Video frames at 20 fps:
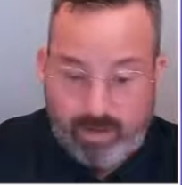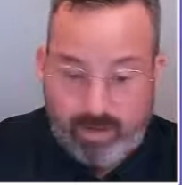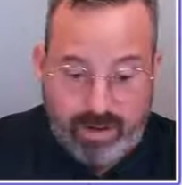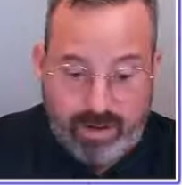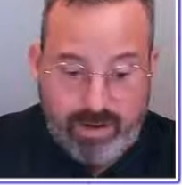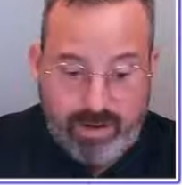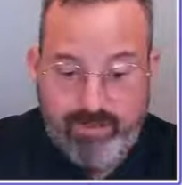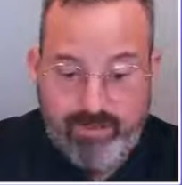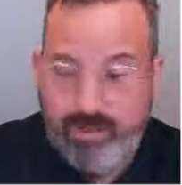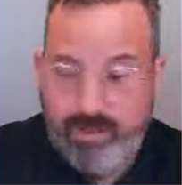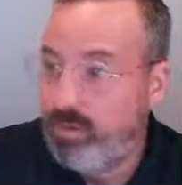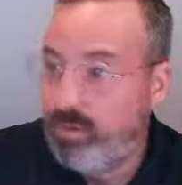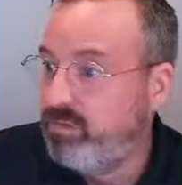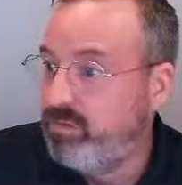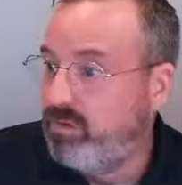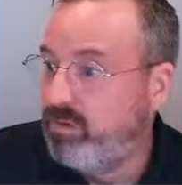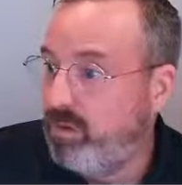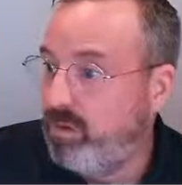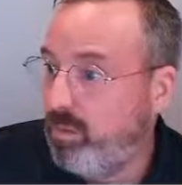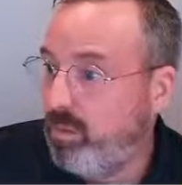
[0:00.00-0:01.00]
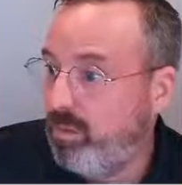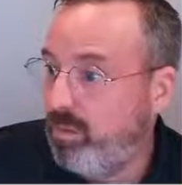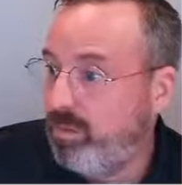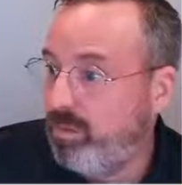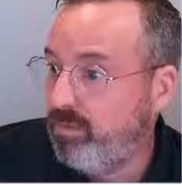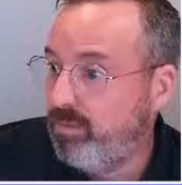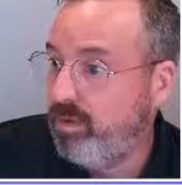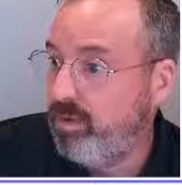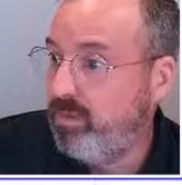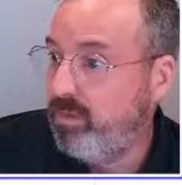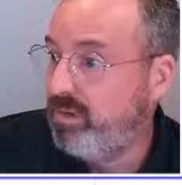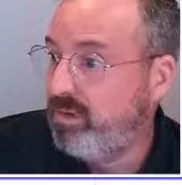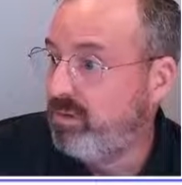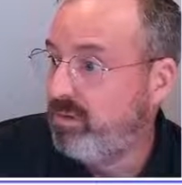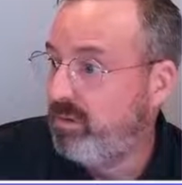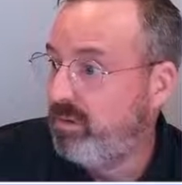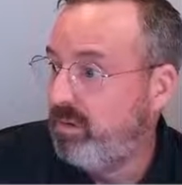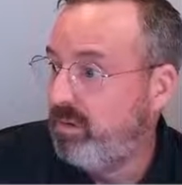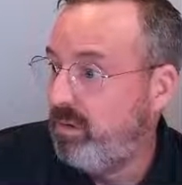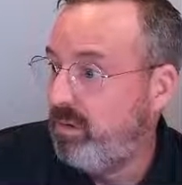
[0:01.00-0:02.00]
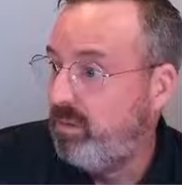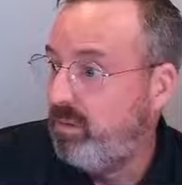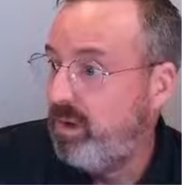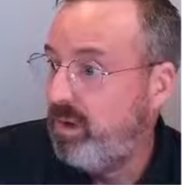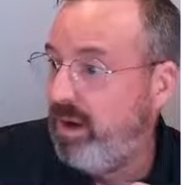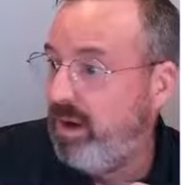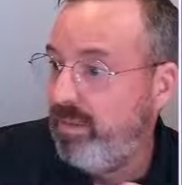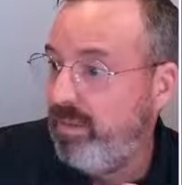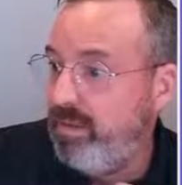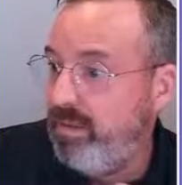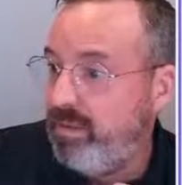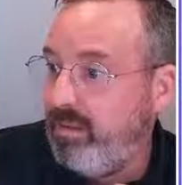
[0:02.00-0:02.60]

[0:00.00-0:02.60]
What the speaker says: And if I was to go through and highlight,